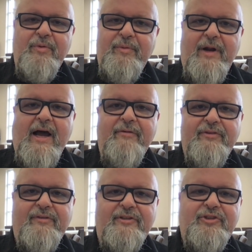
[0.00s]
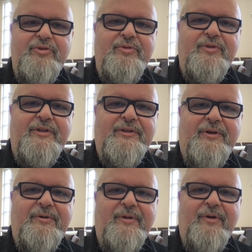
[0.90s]
We would obviously choose the
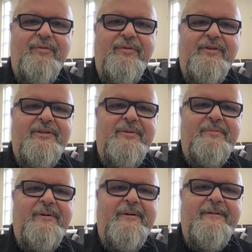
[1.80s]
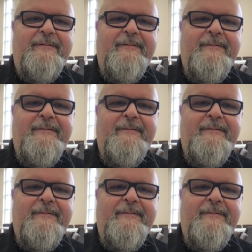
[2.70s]
eternal over the temporary.